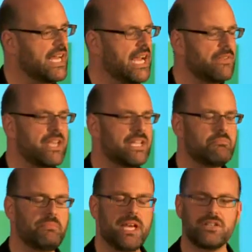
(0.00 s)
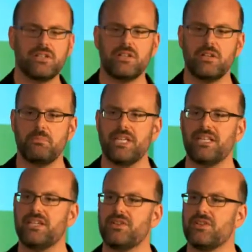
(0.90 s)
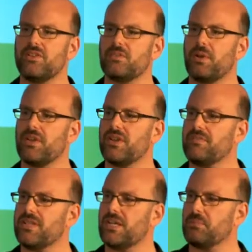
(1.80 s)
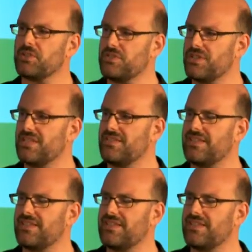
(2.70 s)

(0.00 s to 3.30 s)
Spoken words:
how they can better be leaders when they're given the opportunities,